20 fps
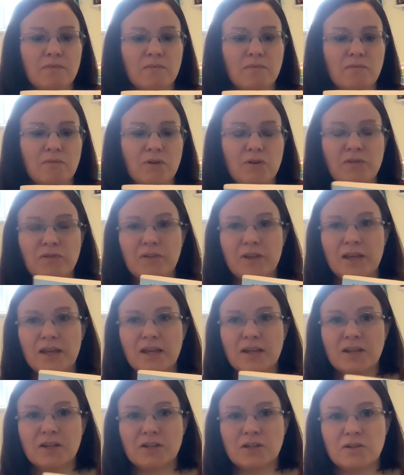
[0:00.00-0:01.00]

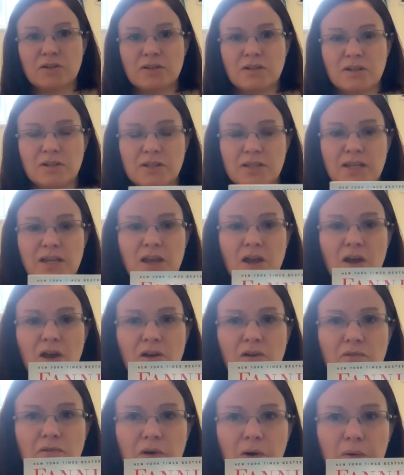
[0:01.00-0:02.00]
Ruthie, you see her
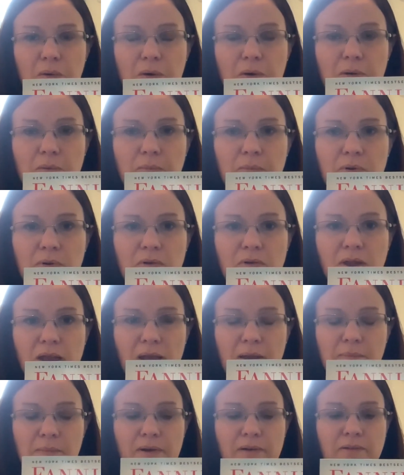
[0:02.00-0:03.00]
grow up,
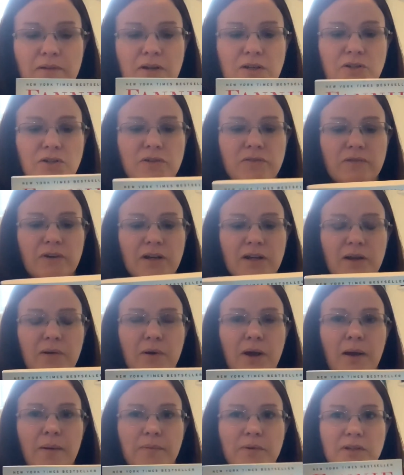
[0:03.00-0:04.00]
get married. You find out
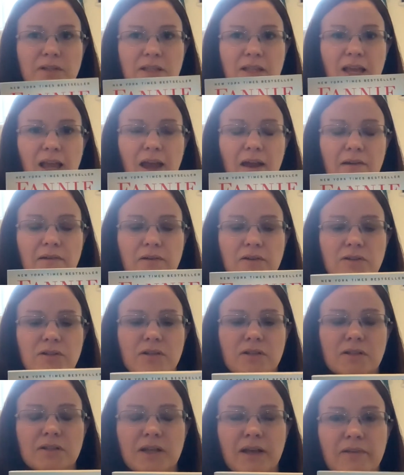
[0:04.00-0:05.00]
what happened to the
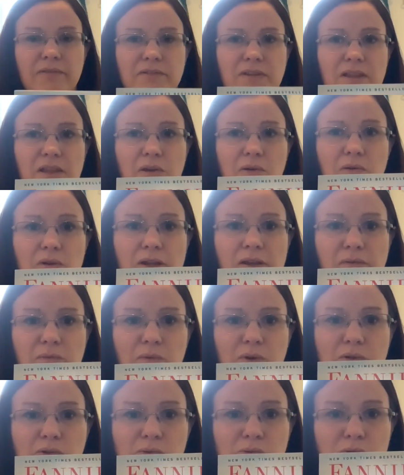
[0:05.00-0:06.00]
characters after they all leave Whistle